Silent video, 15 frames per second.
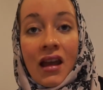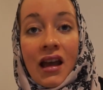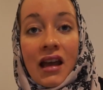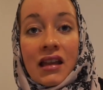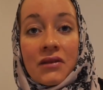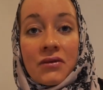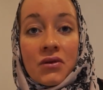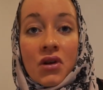And
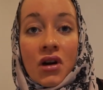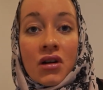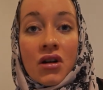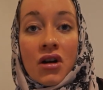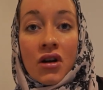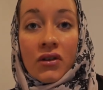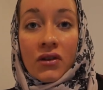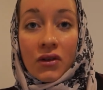if you are
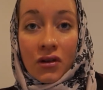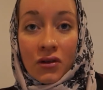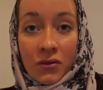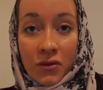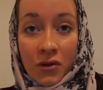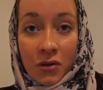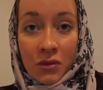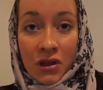not
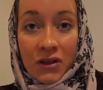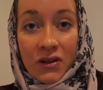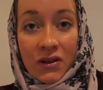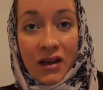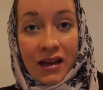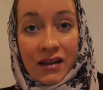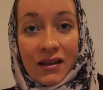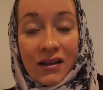conforming to
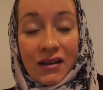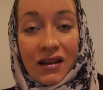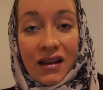that